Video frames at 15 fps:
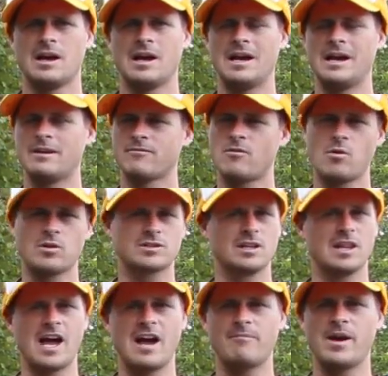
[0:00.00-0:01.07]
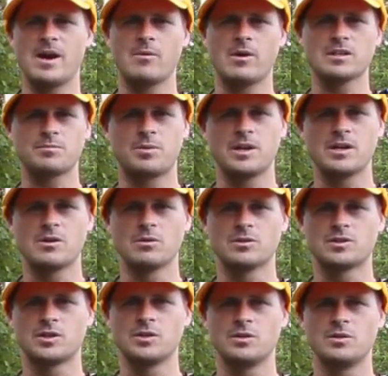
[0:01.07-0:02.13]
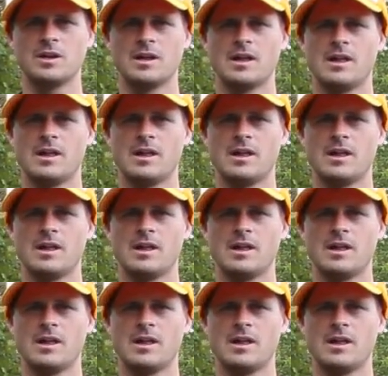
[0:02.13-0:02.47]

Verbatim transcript: And of course the live bait well is pretty cool too.